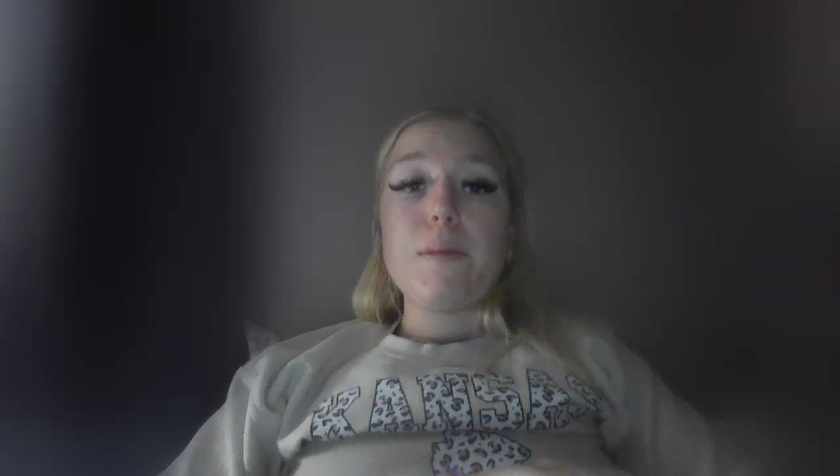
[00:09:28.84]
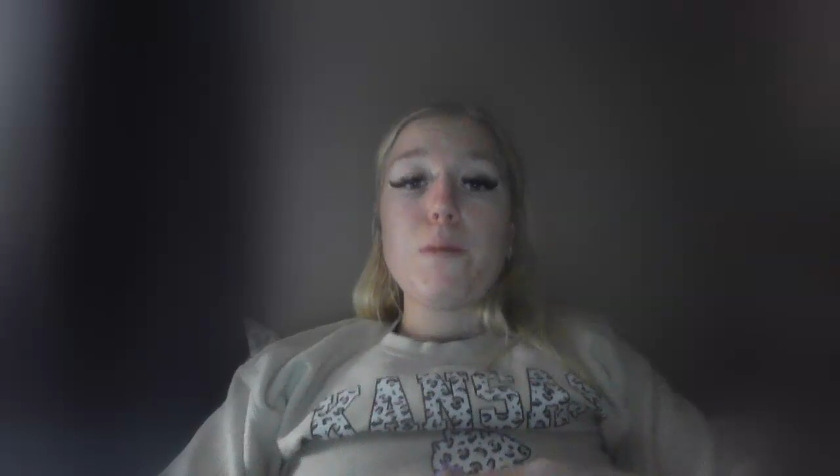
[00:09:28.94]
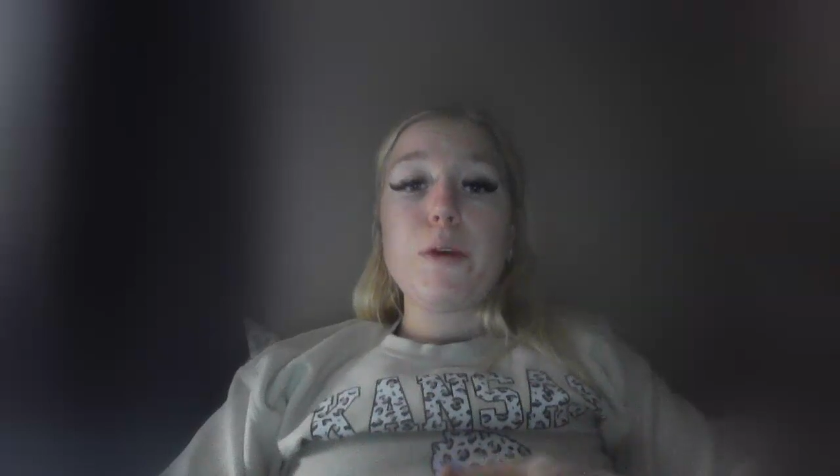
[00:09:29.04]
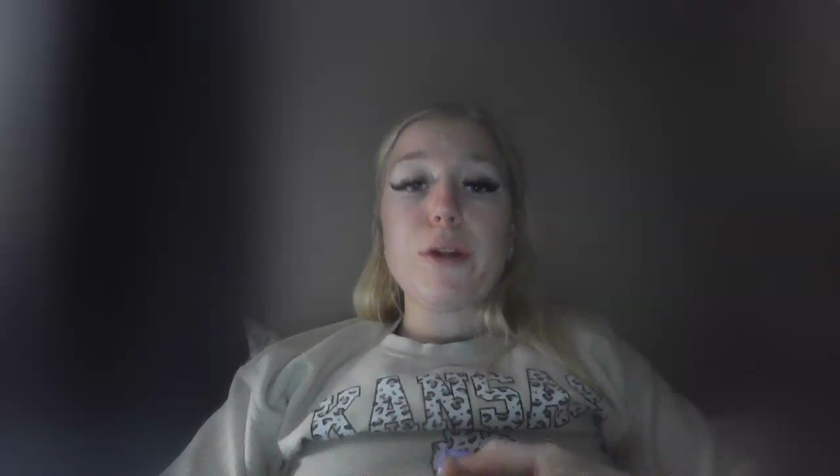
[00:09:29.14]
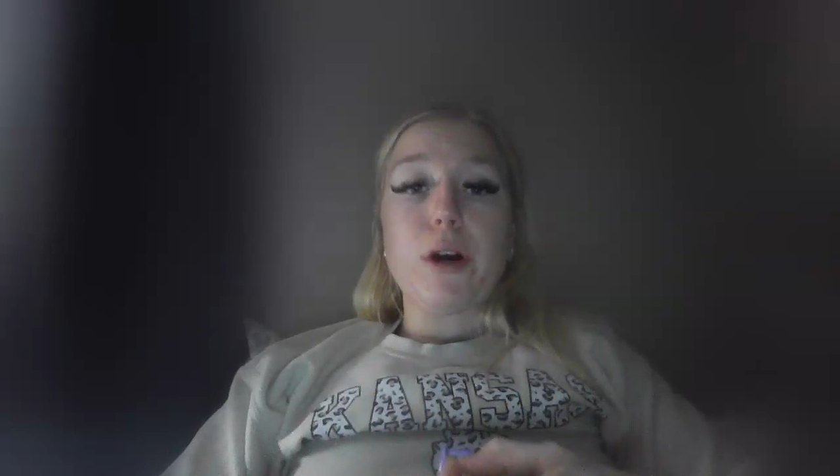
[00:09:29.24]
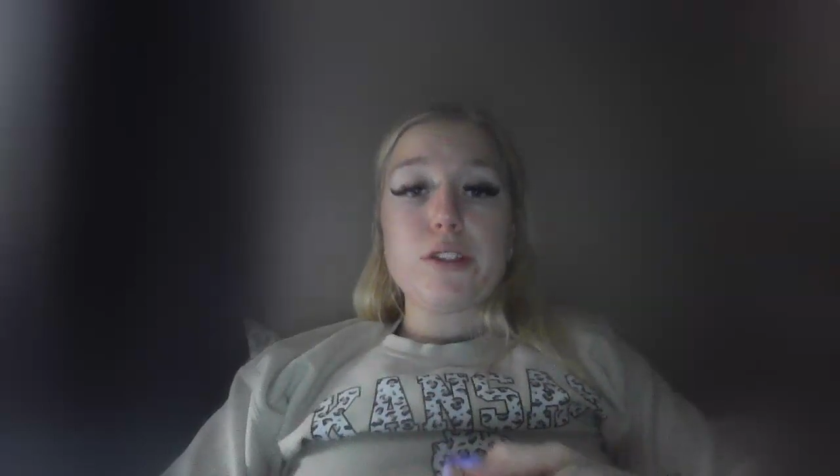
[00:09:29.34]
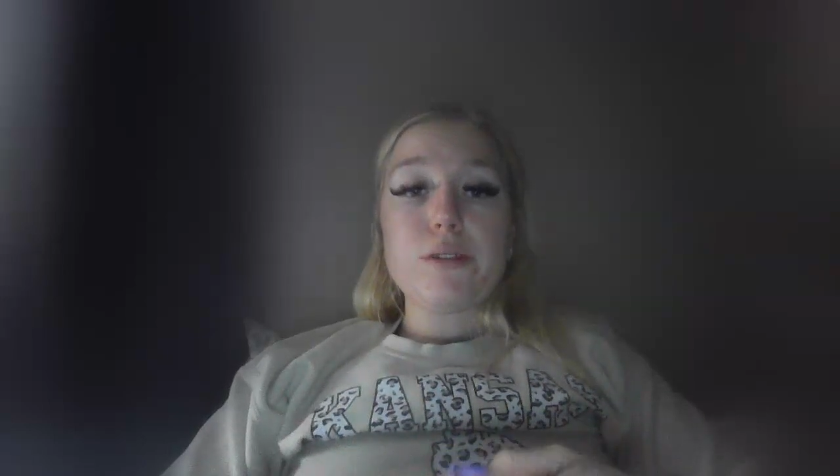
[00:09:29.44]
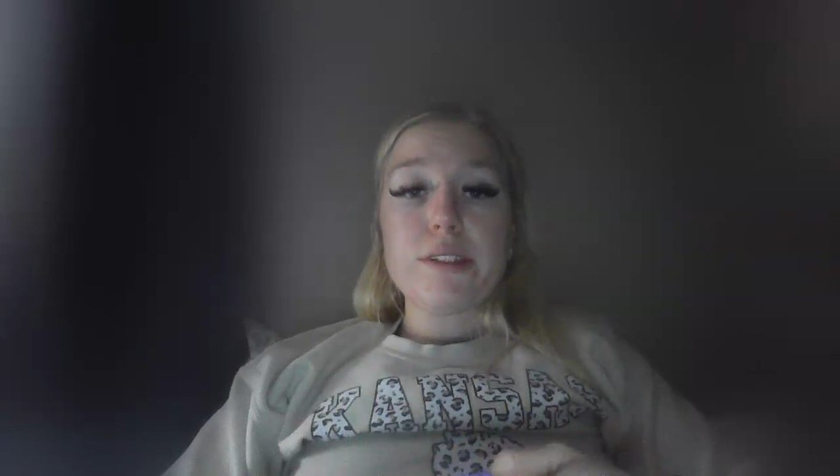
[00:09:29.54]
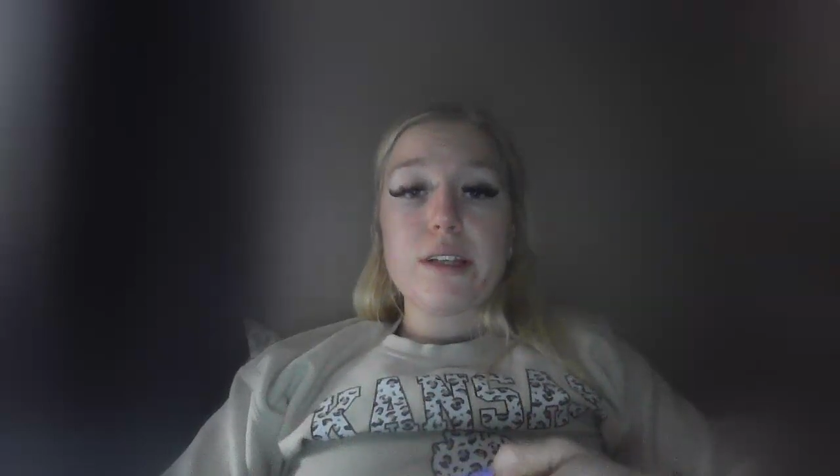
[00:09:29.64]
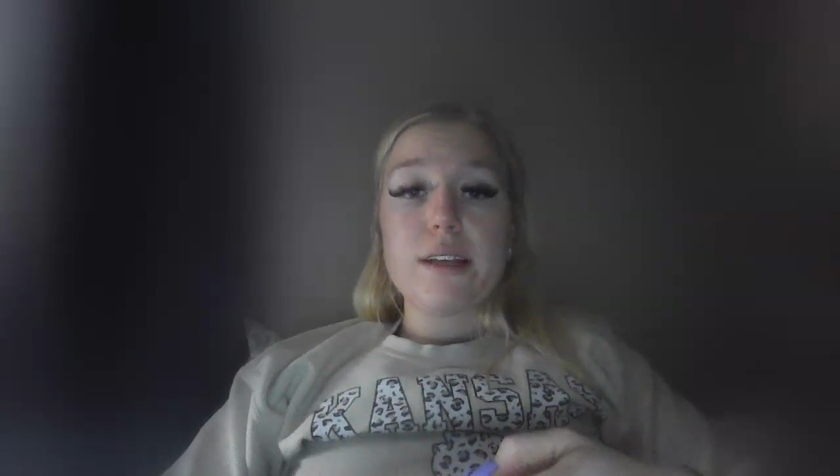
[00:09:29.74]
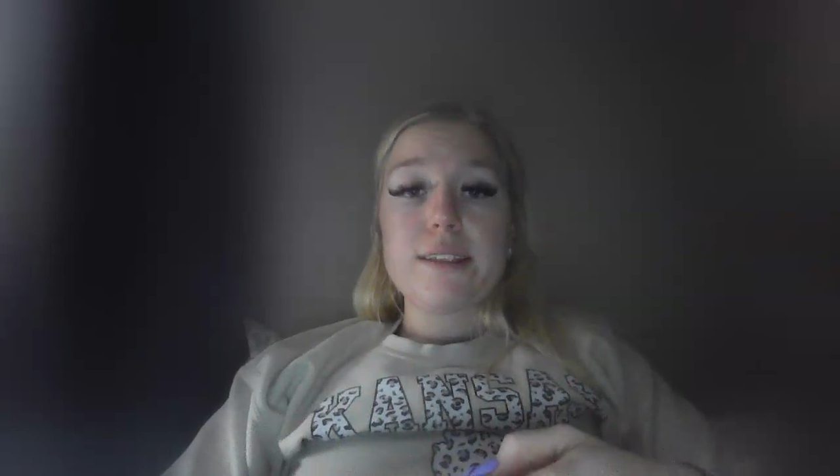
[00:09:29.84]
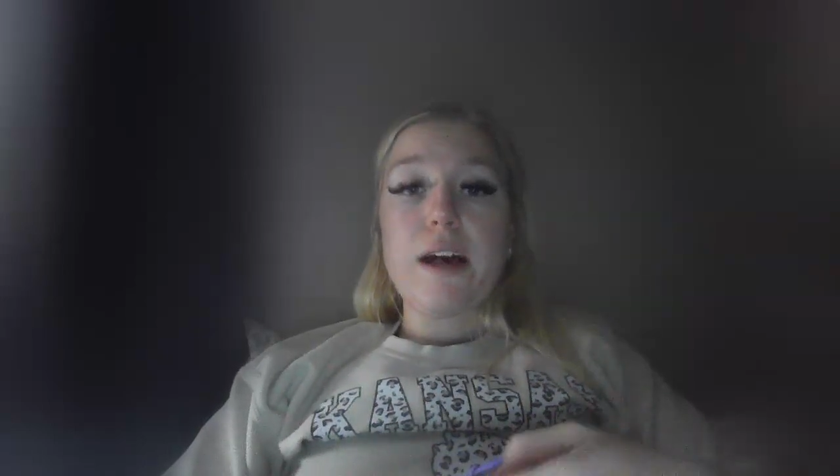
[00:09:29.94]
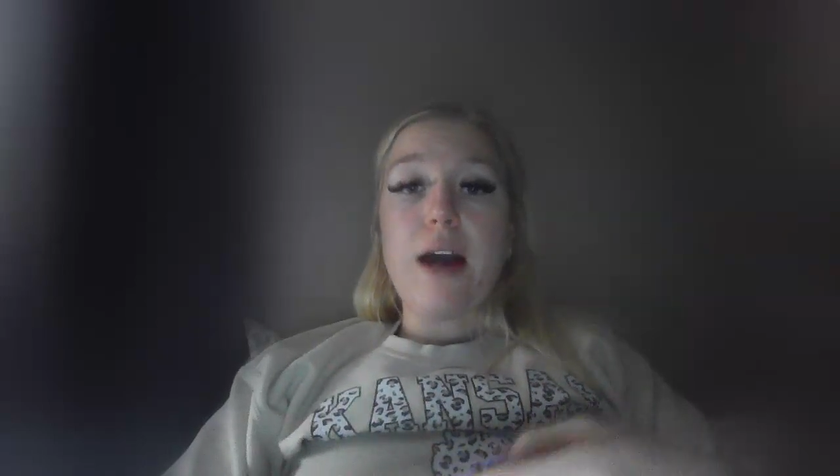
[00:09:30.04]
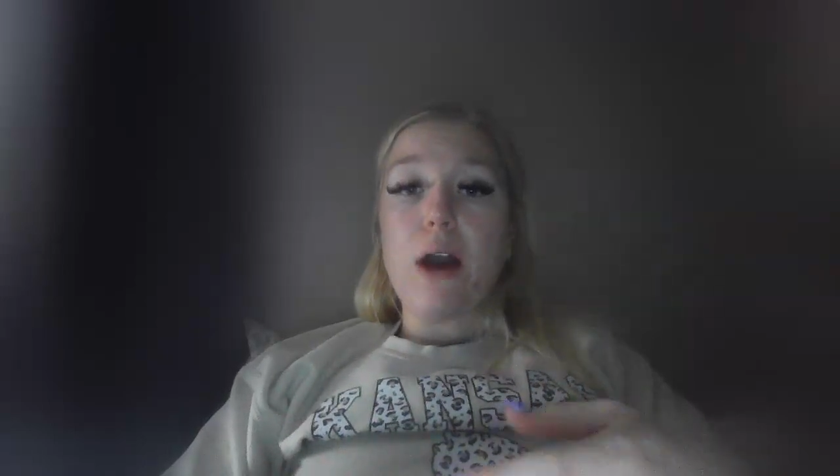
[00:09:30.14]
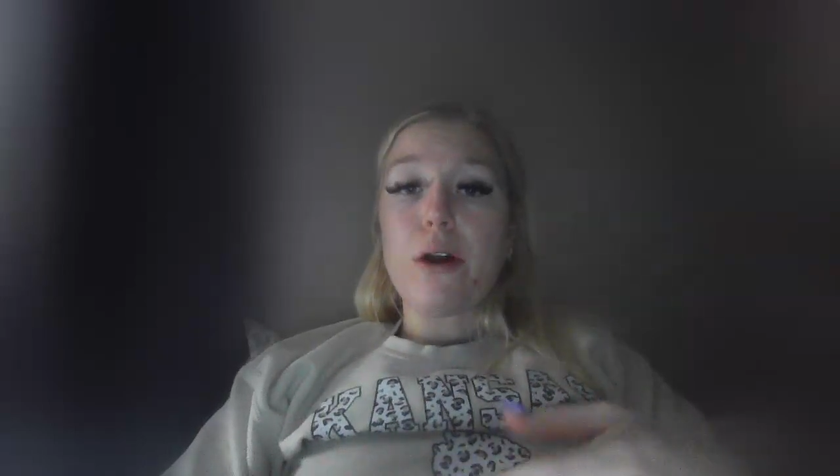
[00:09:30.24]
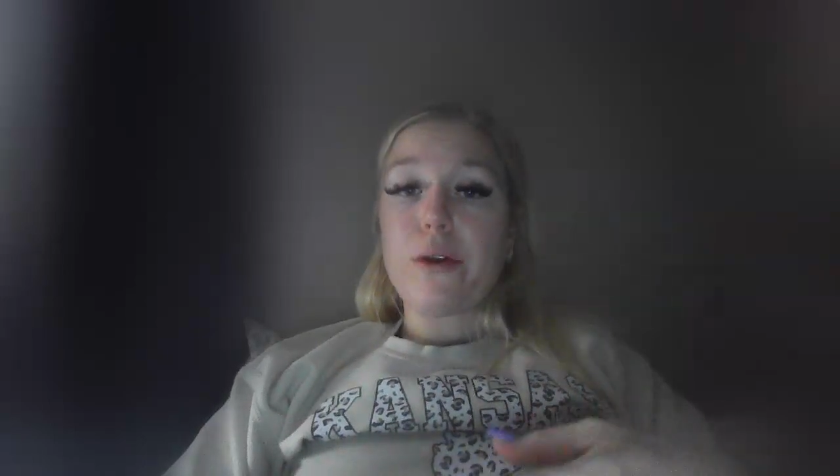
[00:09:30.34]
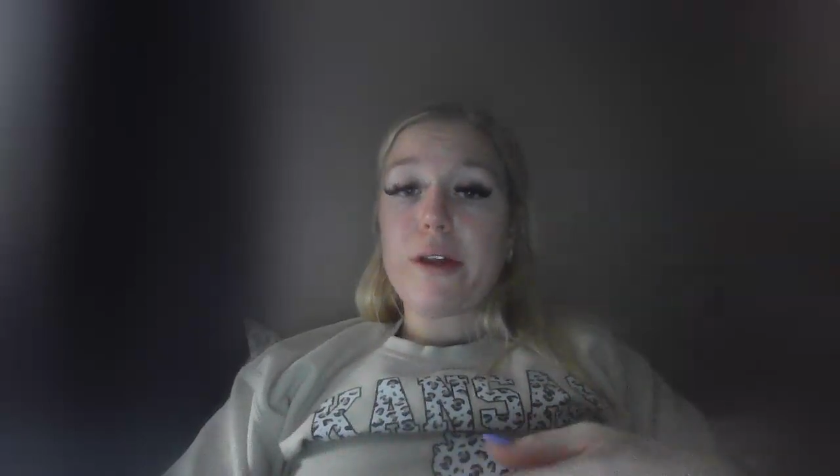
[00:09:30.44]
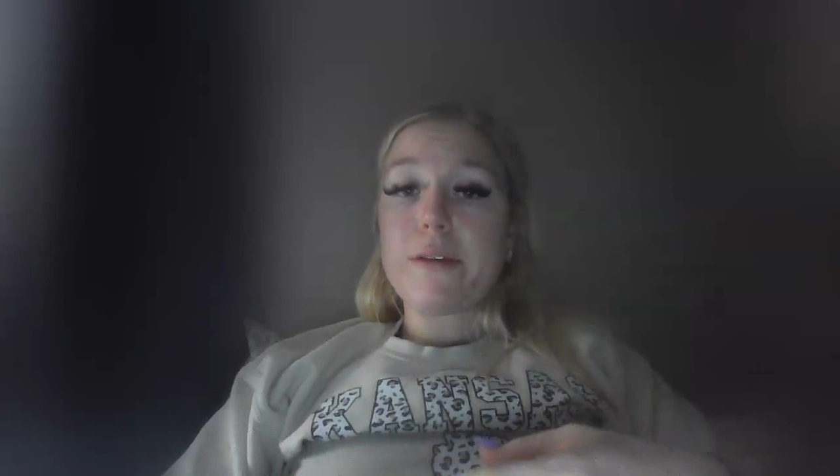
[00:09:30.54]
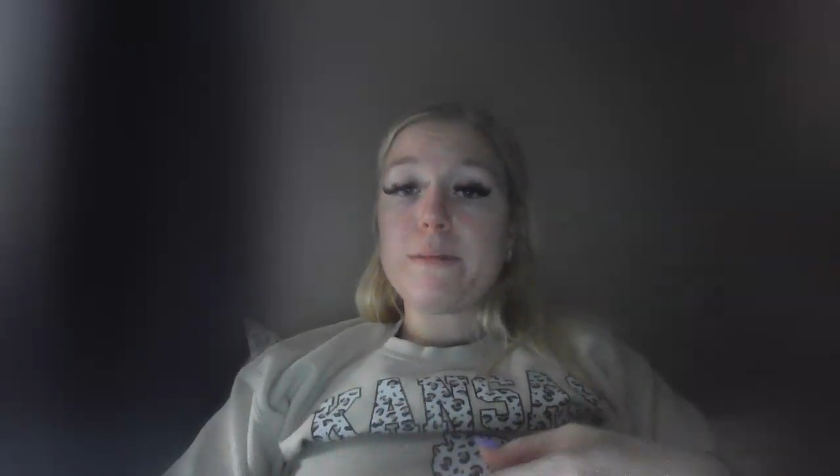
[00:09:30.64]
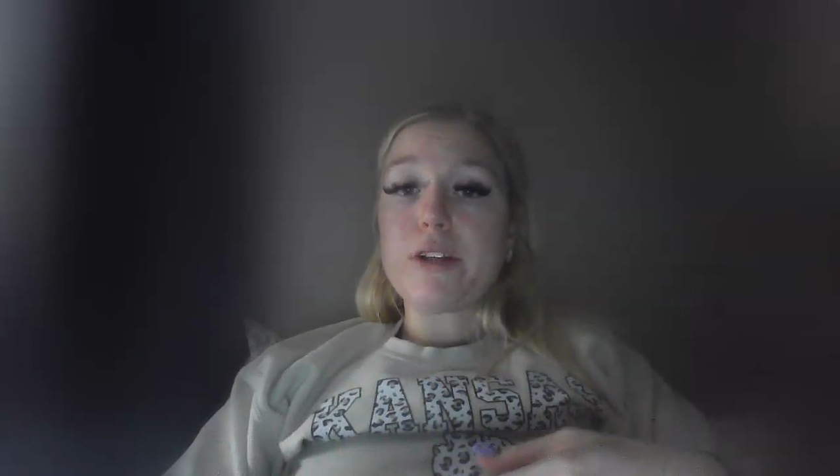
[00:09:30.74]
We would also discuss how
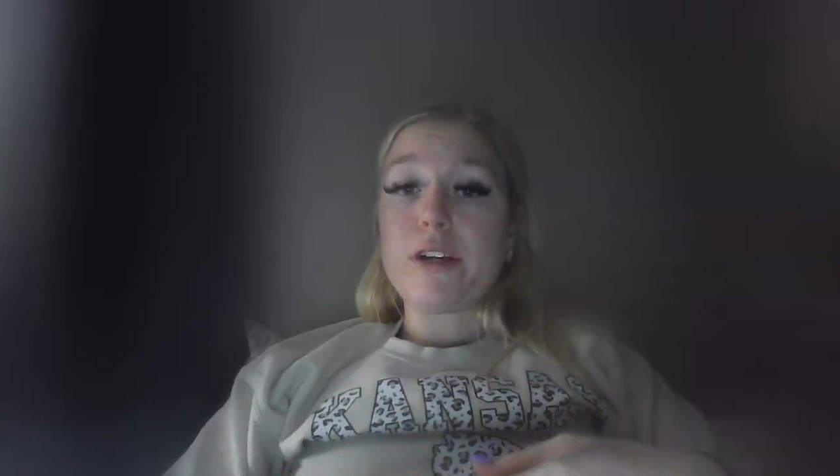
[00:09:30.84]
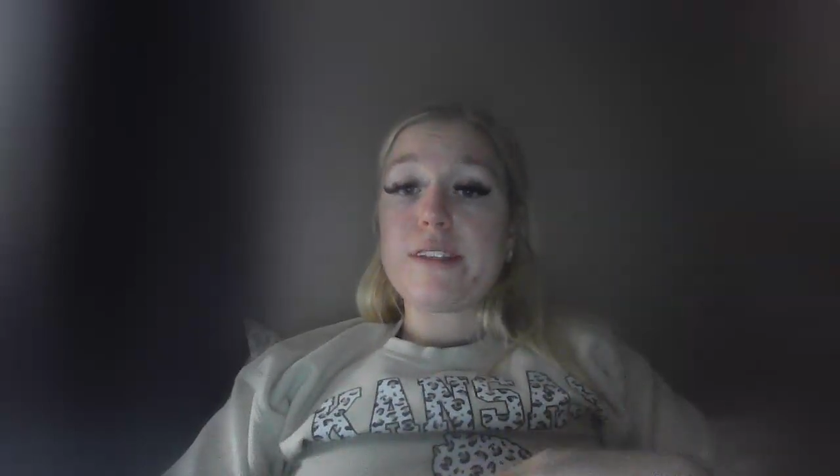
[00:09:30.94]
algorithms are